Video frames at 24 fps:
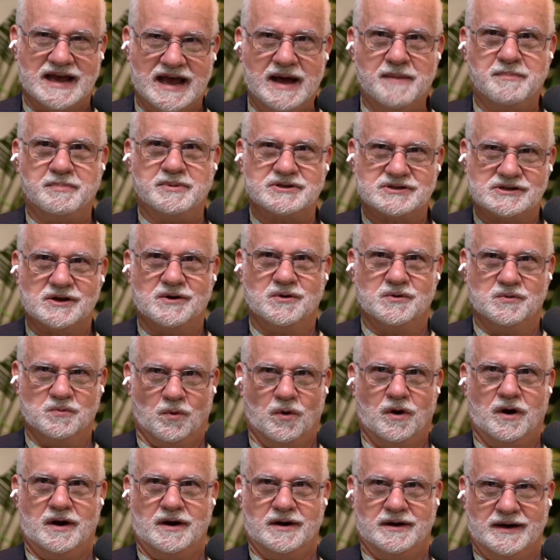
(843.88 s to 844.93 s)
episode
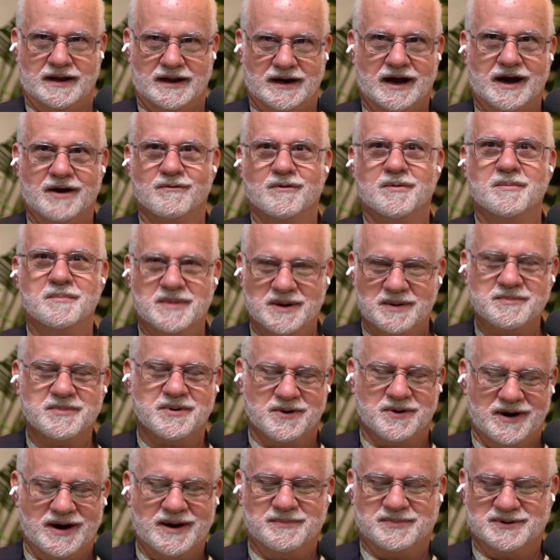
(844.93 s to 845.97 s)
1? And I
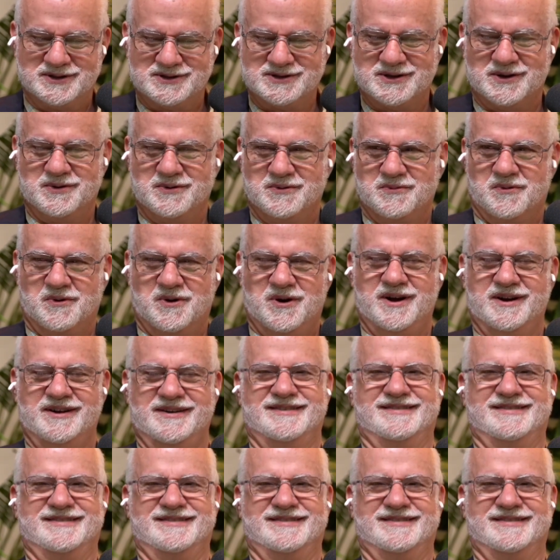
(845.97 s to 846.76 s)
remember episode 1.